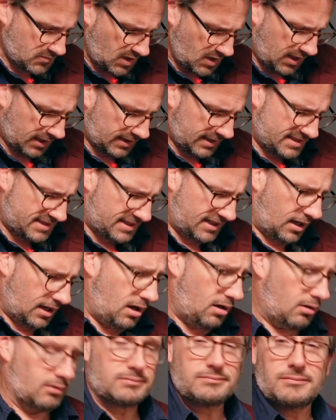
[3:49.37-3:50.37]
All right, let's see.
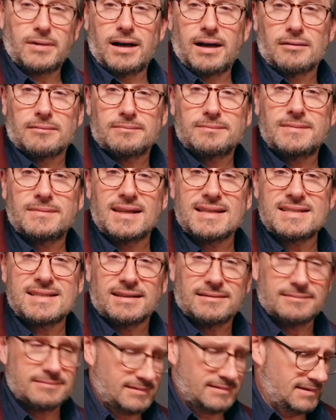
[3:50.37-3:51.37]
Oh well,
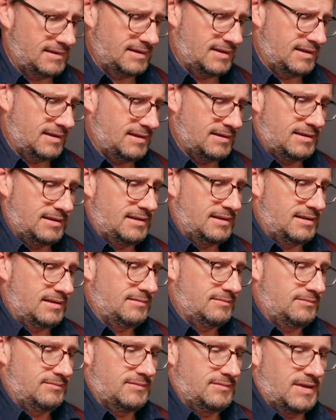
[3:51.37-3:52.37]
listen.
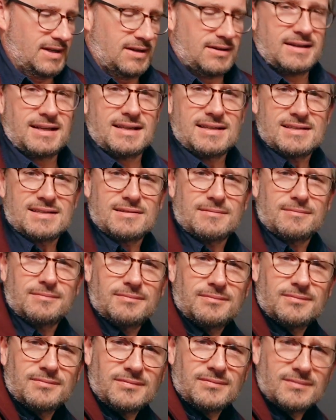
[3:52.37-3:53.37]
Here it is.
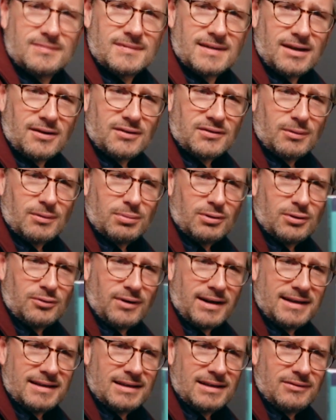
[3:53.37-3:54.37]
Here's the
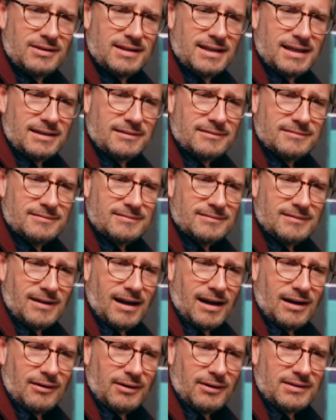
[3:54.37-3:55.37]
Blu-ray D V D
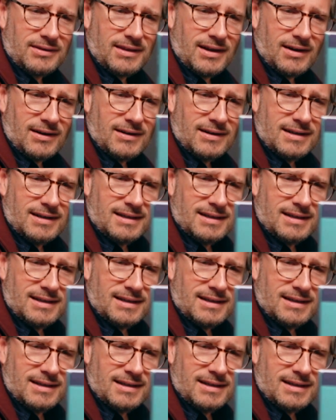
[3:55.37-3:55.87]
uh, right there.